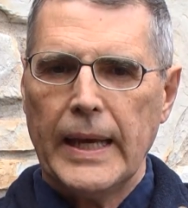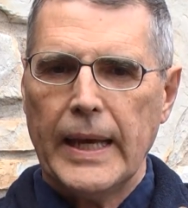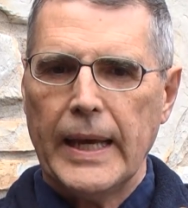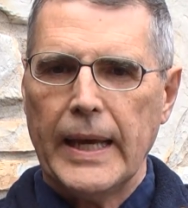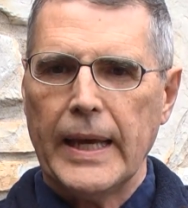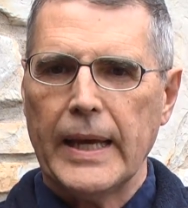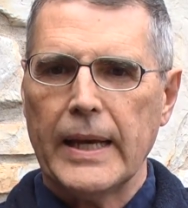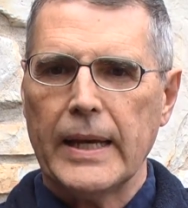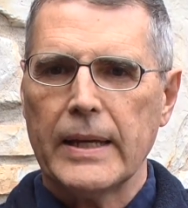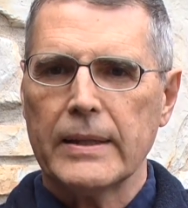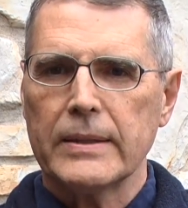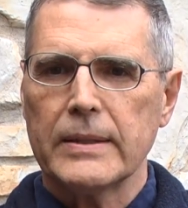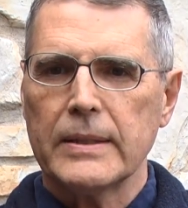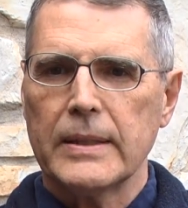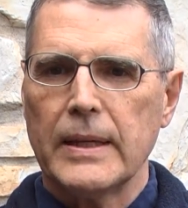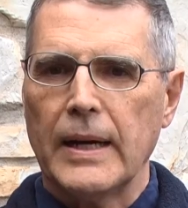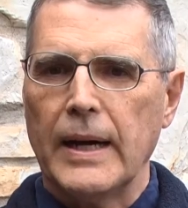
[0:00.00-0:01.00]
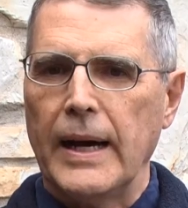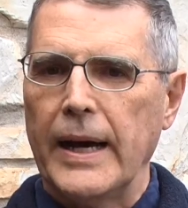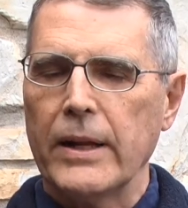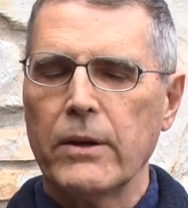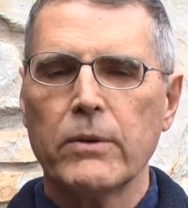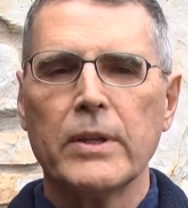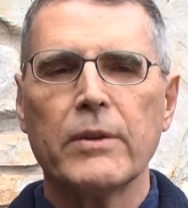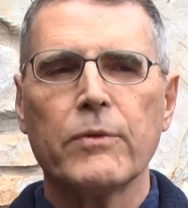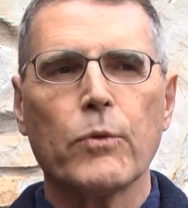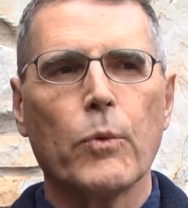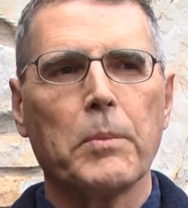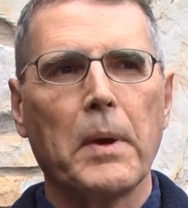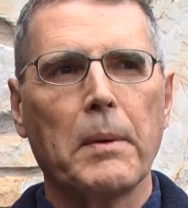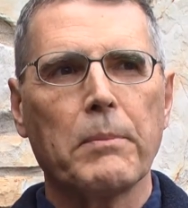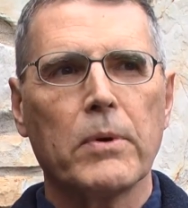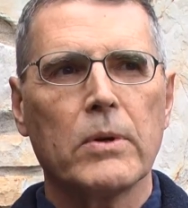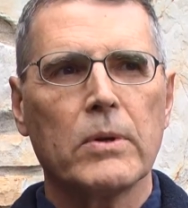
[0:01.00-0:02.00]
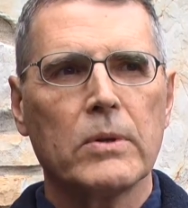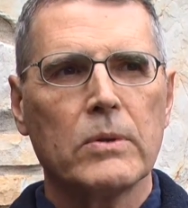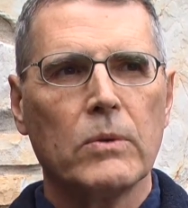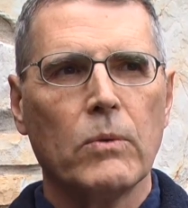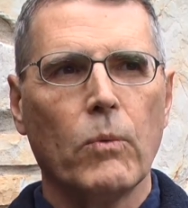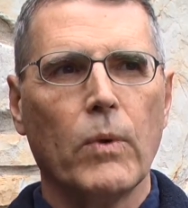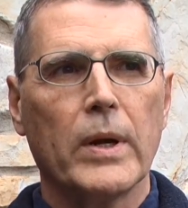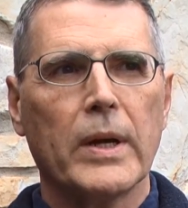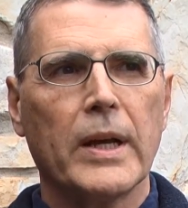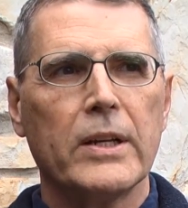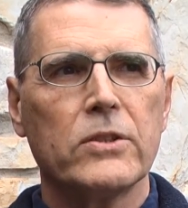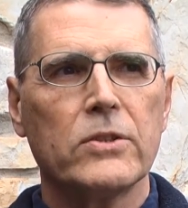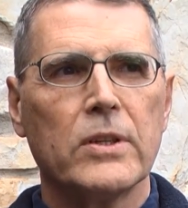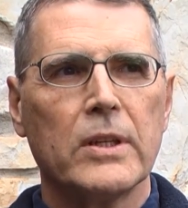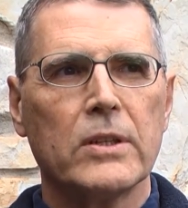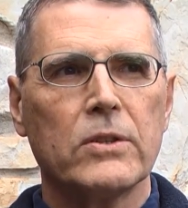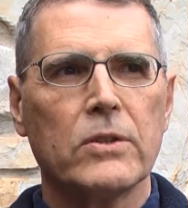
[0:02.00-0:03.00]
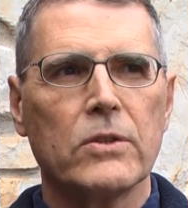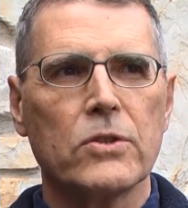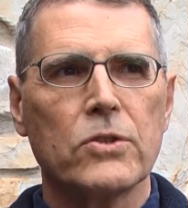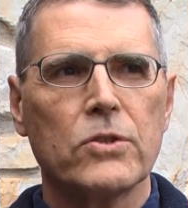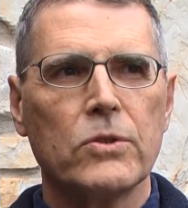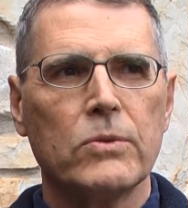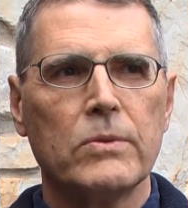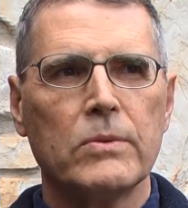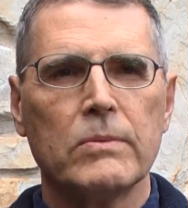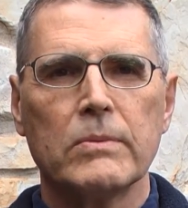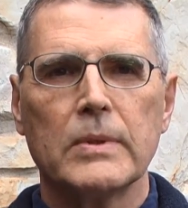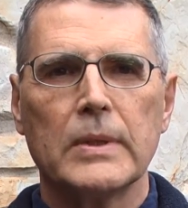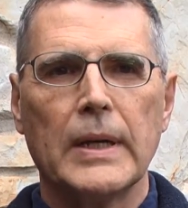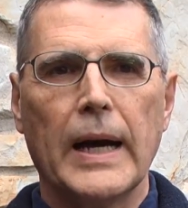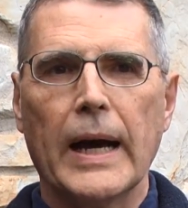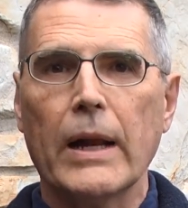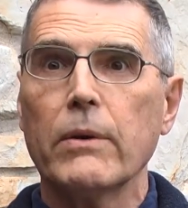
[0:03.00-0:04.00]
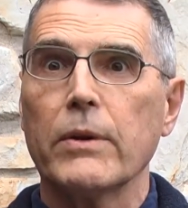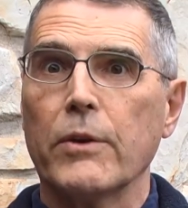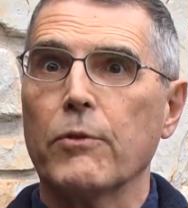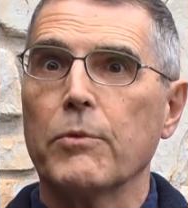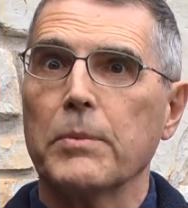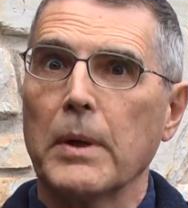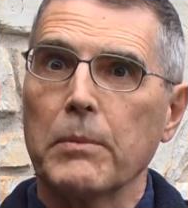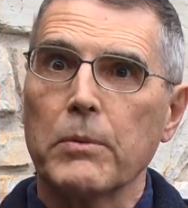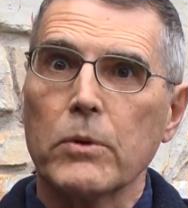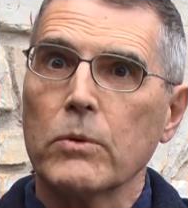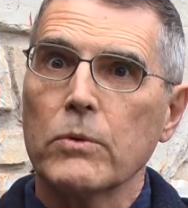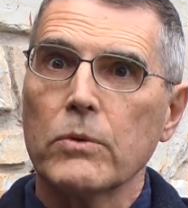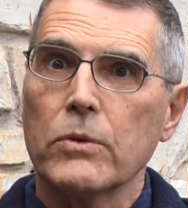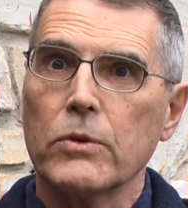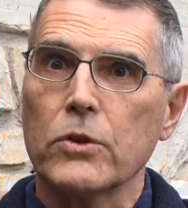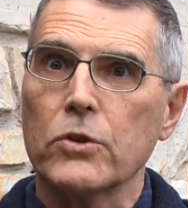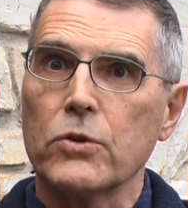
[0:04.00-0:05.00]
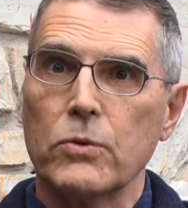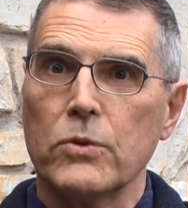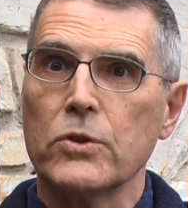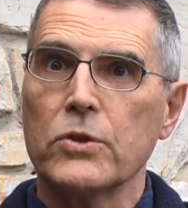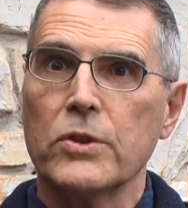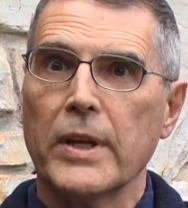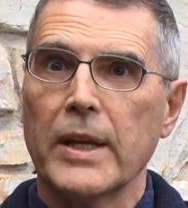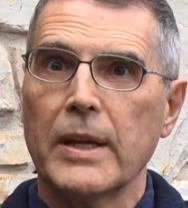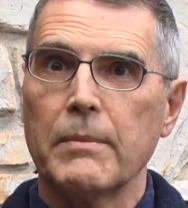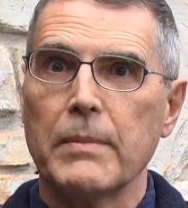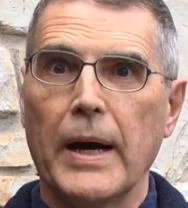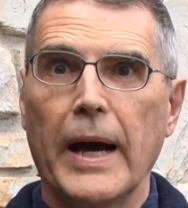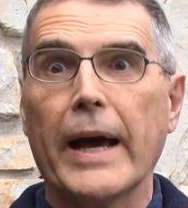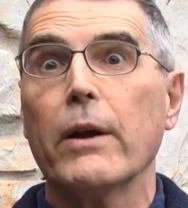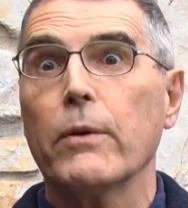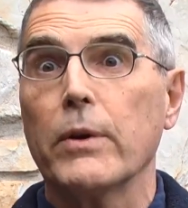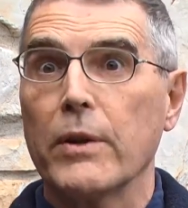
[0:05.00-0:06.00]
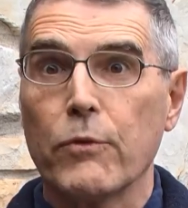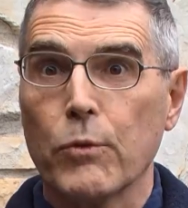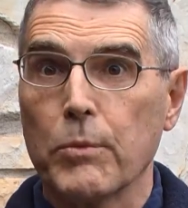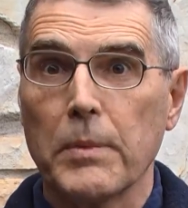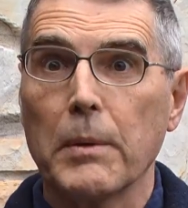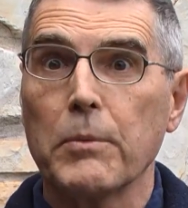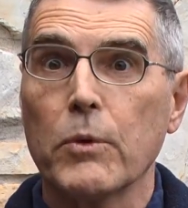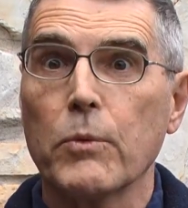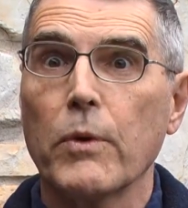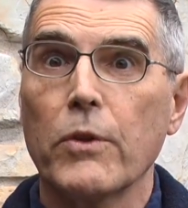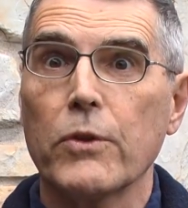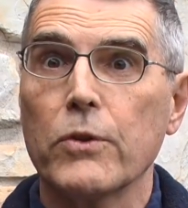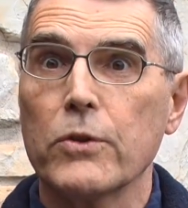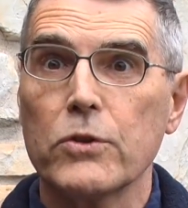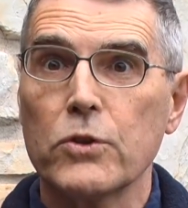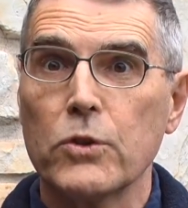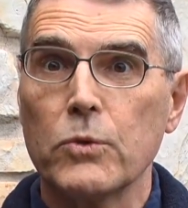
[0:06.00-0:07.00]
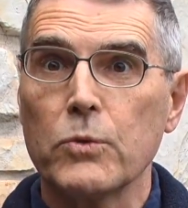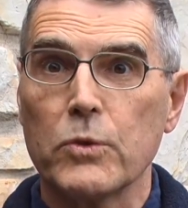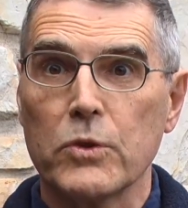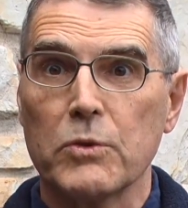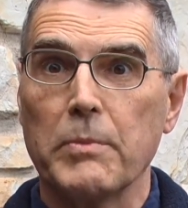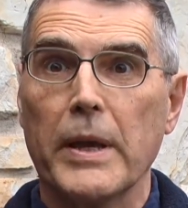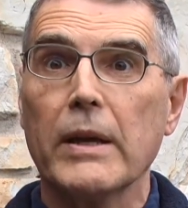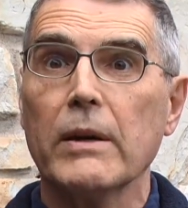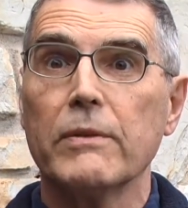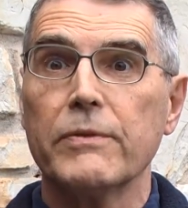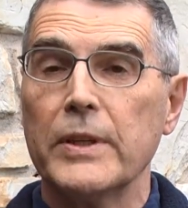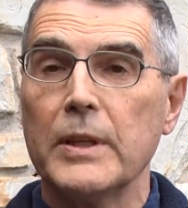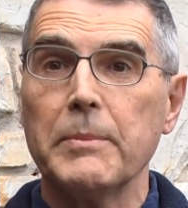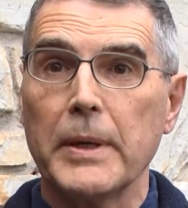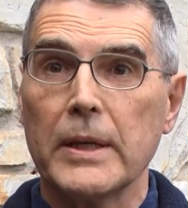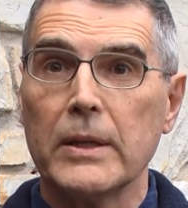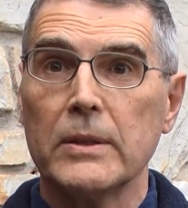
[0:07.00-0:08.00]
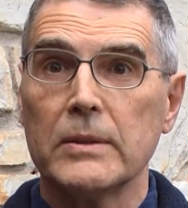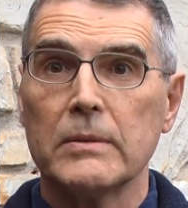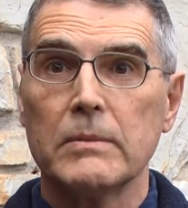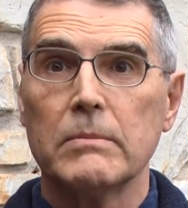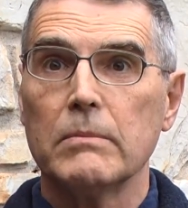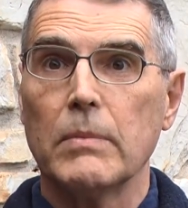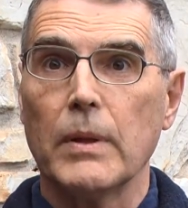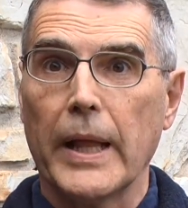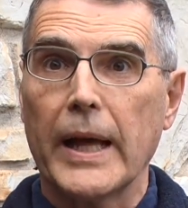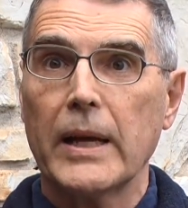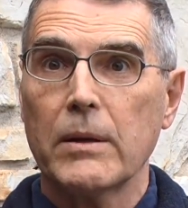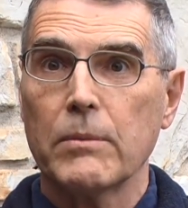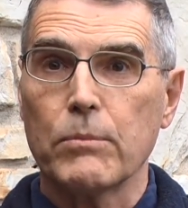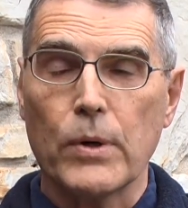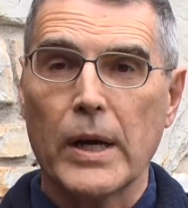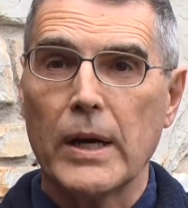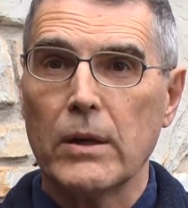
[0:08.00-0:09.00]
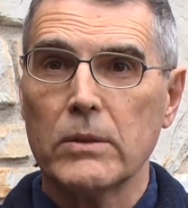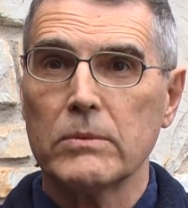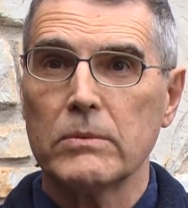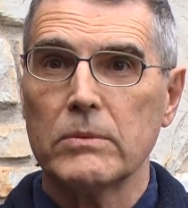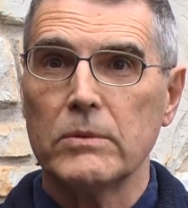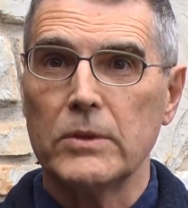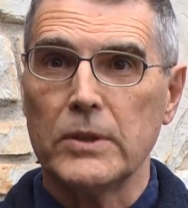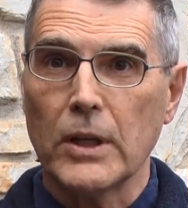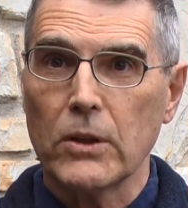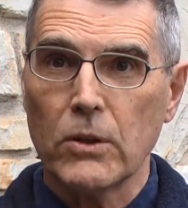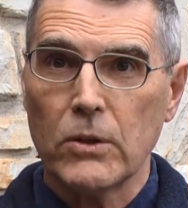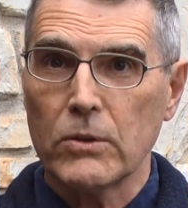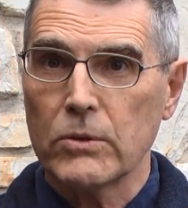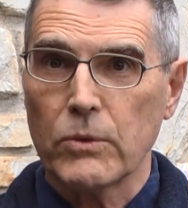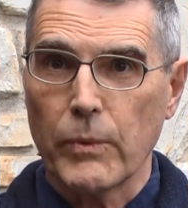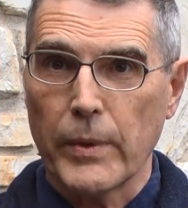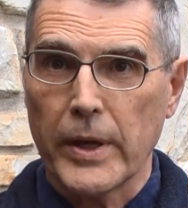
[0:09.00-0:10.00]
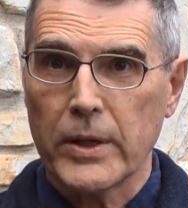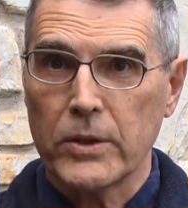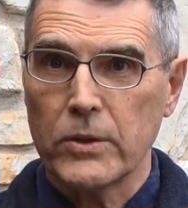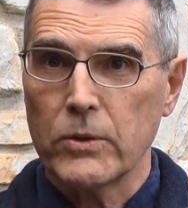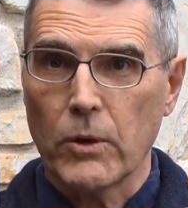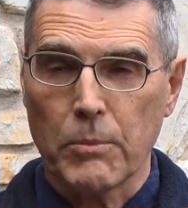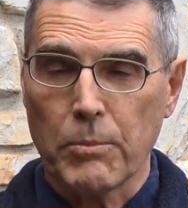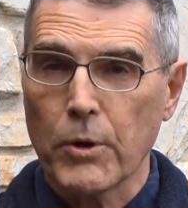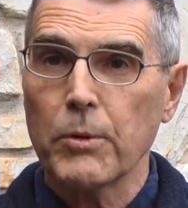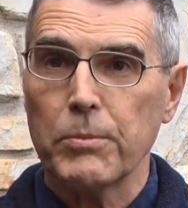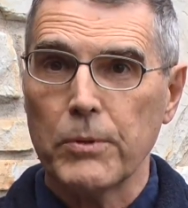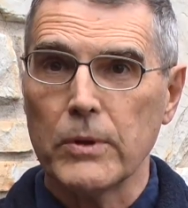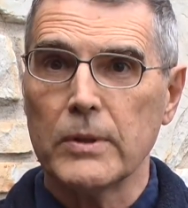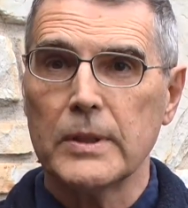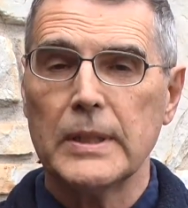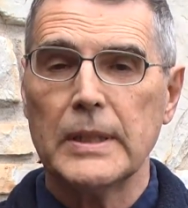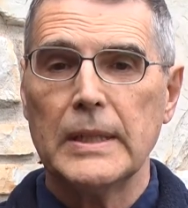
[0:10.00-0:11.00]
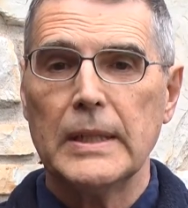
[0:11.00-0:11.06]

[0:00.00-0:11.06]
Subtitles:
And I don't even remember what I said to the student. I don't even remember the student's name. I don't even remember whether the student was male, female, black, brown, yellow, red, or purple.